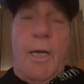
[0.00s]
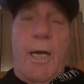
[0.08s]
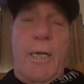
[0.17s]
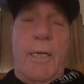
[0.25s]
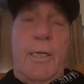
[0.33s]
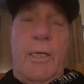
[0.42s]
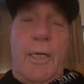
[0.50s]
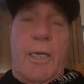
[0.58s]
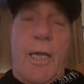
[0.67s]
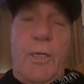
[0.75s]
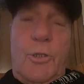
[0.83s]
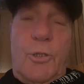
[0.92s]
I need a
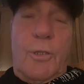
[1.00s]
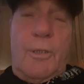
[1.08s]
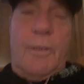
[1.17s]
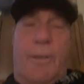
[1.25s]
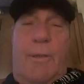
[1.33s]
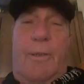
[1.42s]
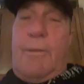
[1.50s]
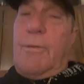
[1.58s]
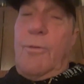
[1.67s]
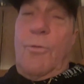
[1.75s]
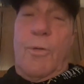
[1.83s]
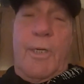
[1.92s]
case. I
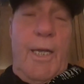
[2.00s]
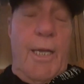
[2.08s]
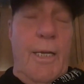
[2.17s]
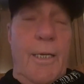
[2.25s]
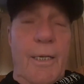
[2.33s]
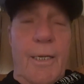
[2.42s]
said, Okay.